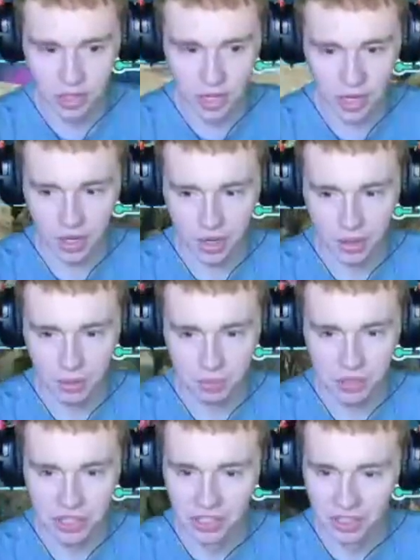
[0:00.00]
Ow.
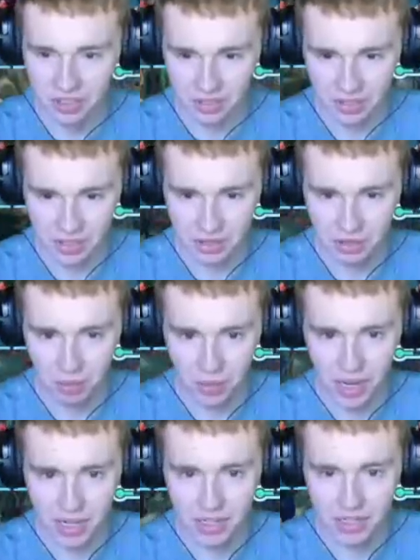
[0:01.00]
Just
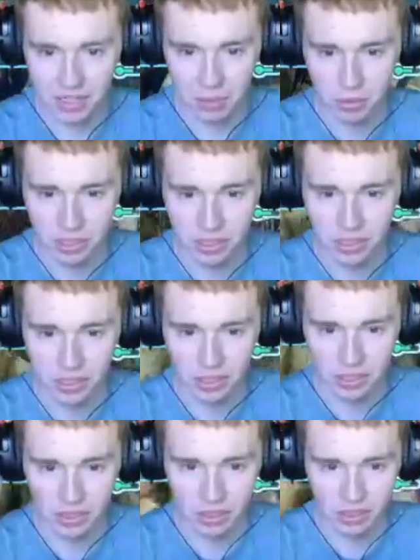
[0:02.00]
ran into something.
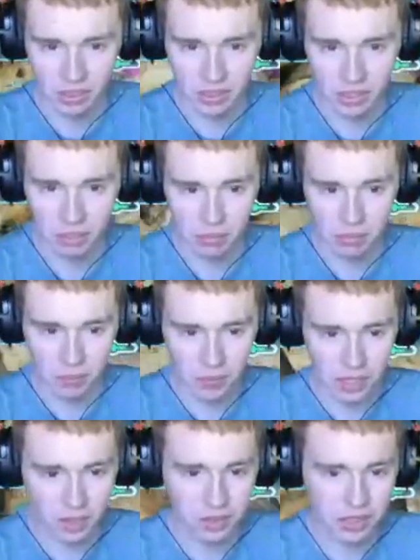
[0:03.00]
Alright, we
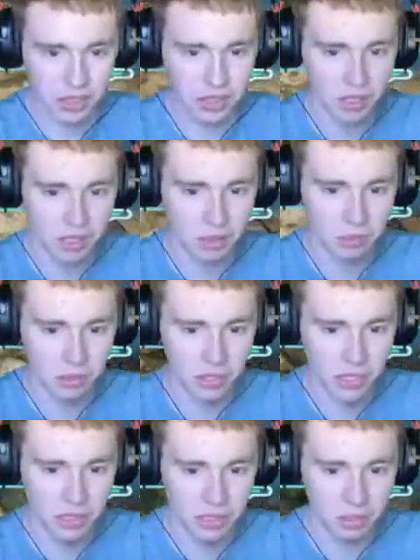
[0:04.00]
gotta go to the
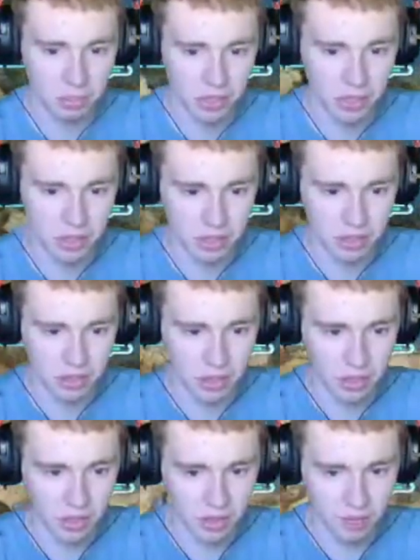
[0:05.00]
Miranda's place.
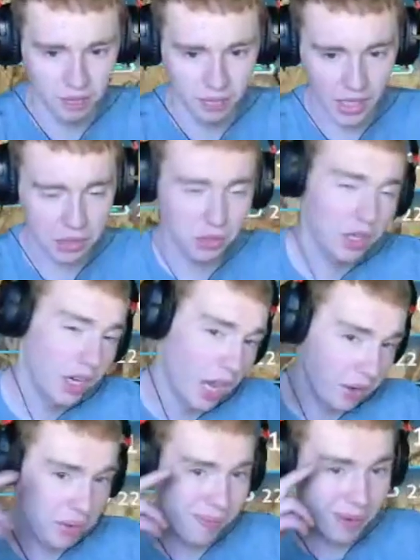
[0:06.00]
That's where I
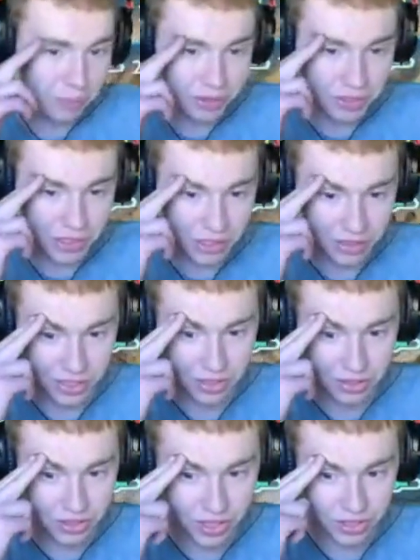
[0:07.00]
remember seeing
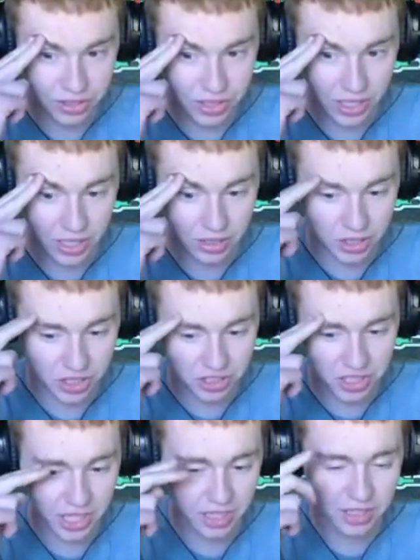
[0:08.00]
gel cells at. Gel
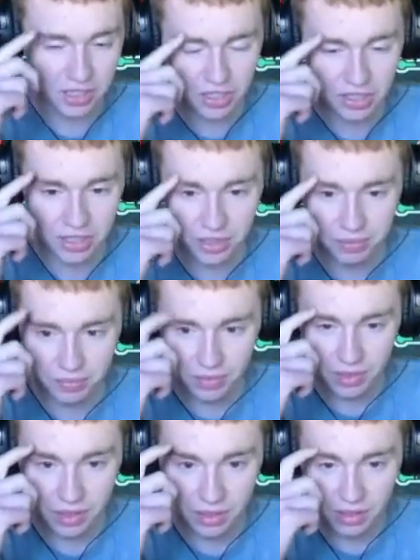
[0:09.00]
sacks, I should say.
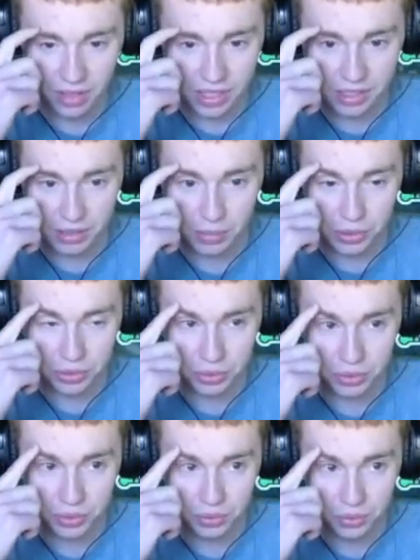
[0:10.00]
That's the most
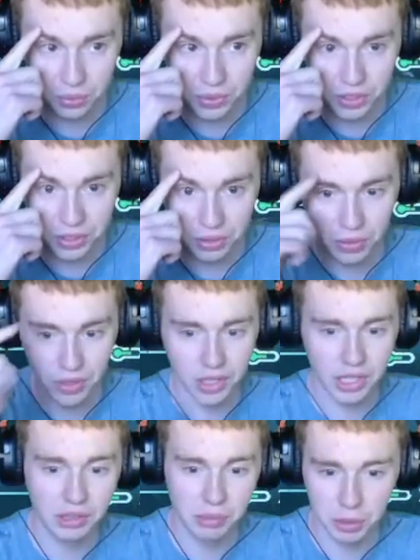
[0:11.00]
recent one that
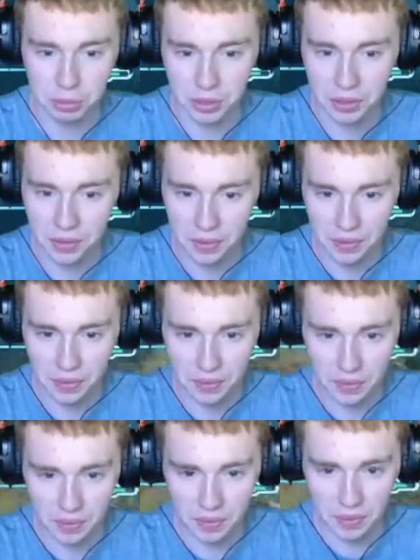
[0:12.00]
I remember.
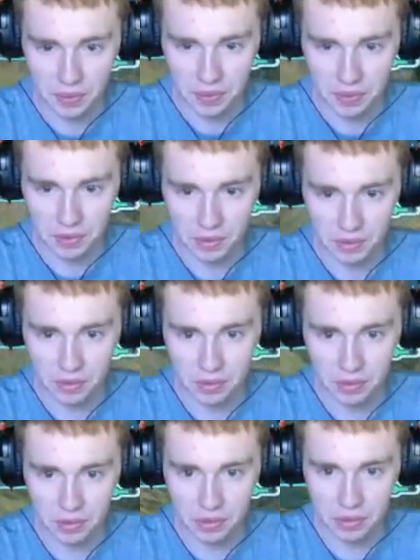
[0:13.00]

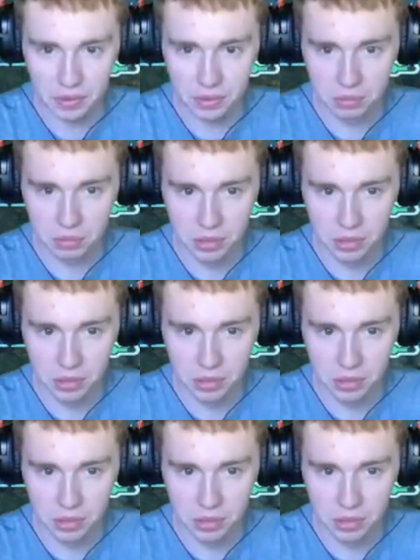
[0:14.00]
Uh,